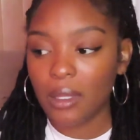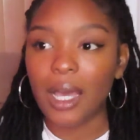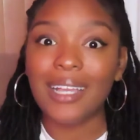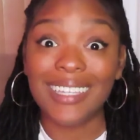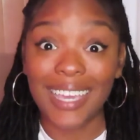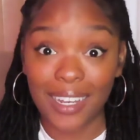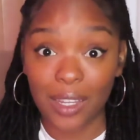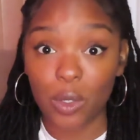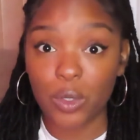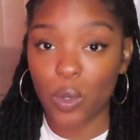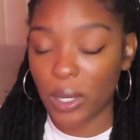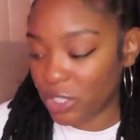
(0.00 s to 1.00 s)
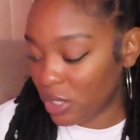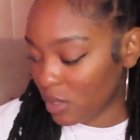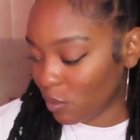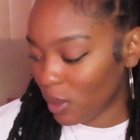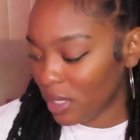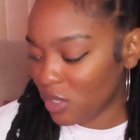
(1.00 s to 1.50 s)
Again, those questions
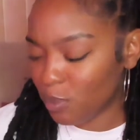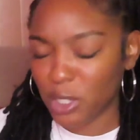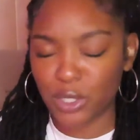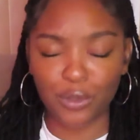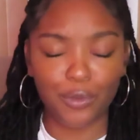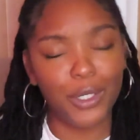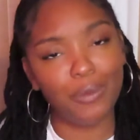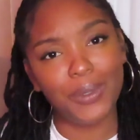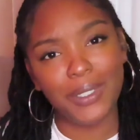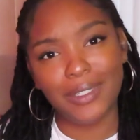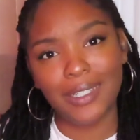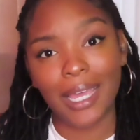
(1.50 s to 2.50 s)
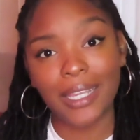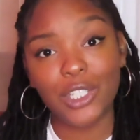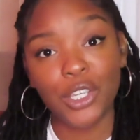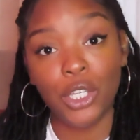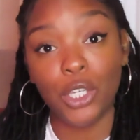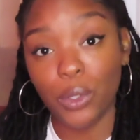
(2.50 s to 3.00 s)
of what does personal freedom really look like
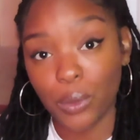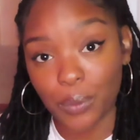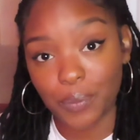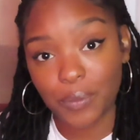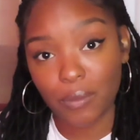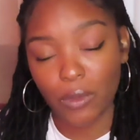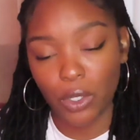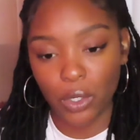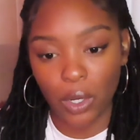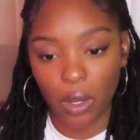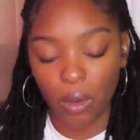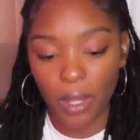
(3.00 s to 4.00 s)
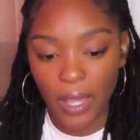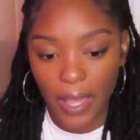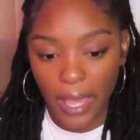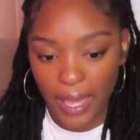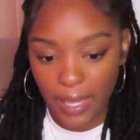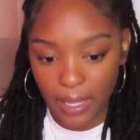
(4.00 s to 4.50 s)
to you, you know,
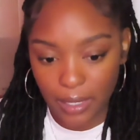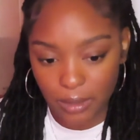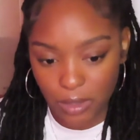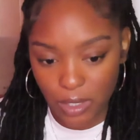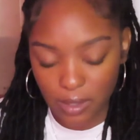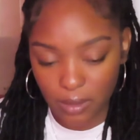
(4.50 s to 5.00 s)
and